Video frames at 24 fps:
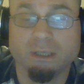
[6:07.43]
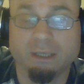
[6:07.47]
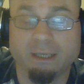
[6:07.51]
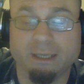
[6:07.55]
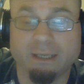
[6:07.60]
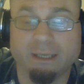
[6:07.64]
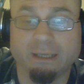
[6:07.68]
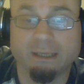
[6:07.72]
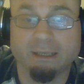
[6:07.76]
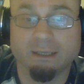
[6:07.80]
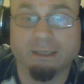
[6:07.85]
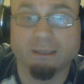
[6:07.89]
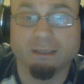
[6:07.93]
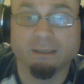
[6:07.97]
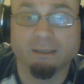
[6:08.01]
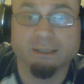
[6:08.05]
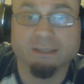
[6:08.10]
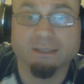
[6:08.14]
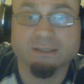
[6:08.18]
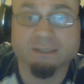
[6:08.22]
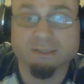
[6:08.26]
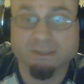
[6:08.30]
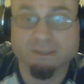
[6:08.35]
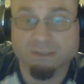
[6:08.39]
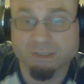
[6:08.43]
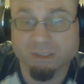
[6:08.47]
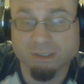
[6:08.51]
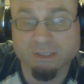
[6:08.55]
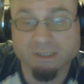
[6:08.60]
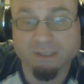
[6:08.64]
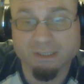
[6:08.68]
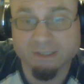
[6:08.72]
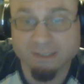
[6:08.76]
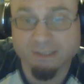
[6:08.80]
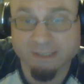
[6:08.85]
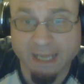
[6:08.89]
and it's just
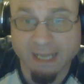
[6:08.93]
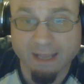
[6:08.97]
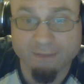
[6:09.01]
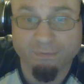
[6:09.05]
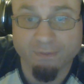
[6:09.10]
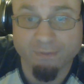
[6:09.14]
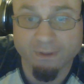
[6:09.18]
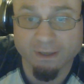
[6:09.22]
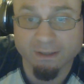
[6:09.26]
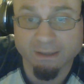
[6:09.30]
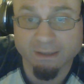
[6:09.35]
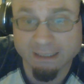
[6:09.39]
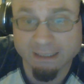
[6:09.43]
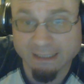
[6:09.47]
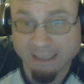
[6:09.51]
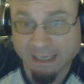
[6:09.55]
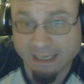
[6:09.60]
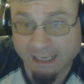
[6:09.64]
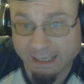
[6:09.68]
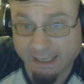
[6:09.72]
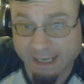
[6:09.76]
a sad thing that not